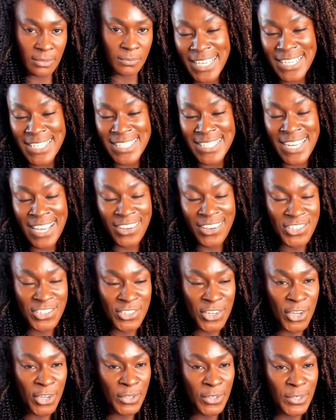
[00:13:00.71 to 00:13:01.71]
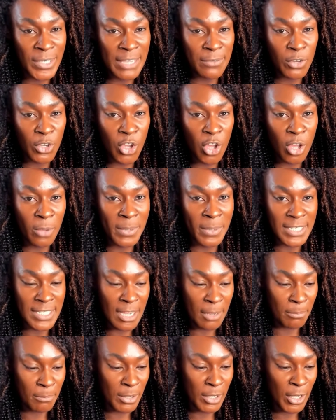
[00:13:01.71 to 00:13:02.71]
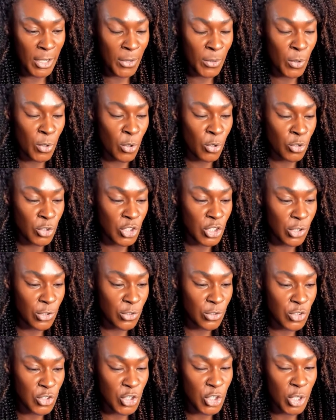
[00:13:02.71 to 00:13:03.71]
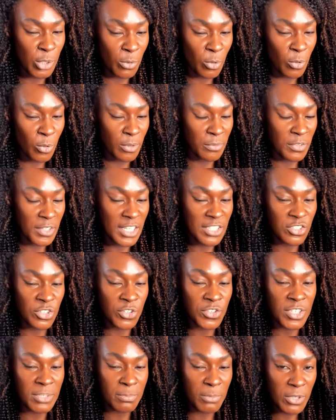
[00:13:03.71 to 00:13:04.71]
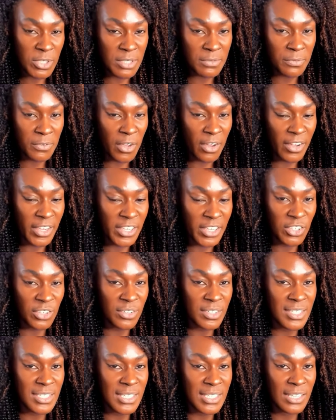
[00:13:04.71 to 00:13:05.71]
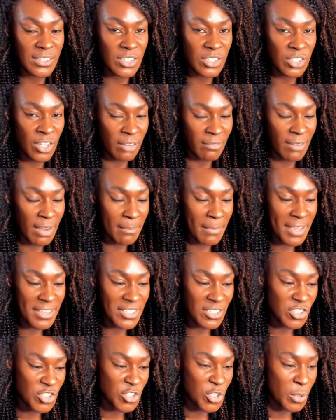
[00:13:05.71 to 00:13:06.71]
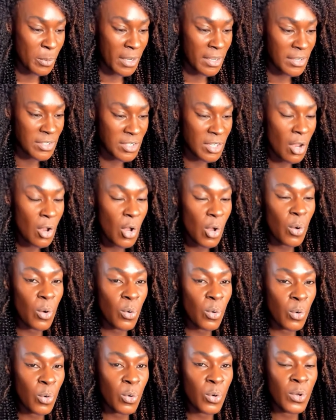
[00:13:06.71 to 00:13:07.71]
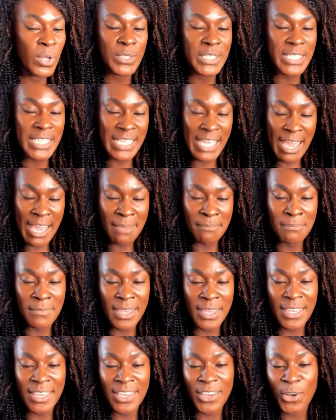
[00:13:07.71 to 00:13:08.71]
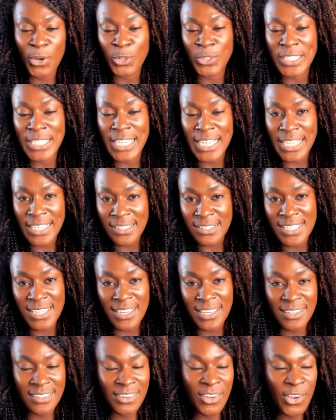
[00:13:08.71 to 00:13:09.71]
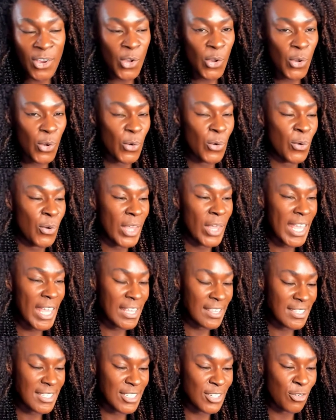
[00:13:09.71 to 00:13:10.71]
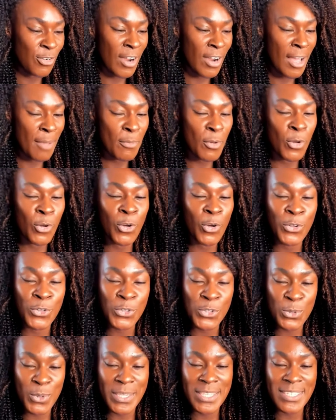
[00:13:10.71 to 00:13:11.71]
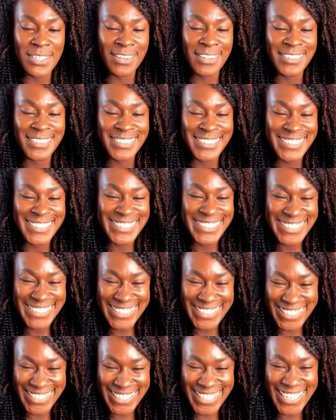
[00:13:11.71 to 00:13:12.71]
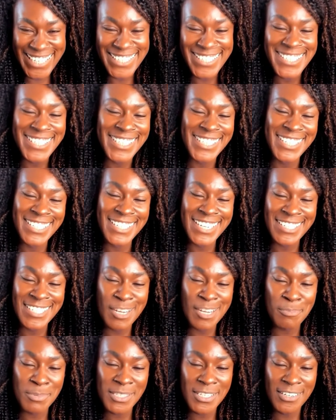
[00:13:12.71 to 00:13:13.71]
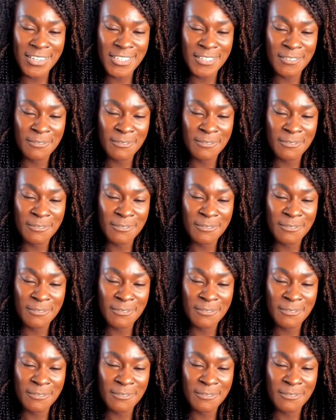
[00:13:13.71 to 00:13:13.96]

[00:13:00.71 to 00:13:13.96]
Please let us know. Leave a comment down below on YouTube, or listen on Spotify, you can send a direct message to us, or DM me on LinkedIn or Instagram or on Twitter. Okay, I'll see you in the next episode.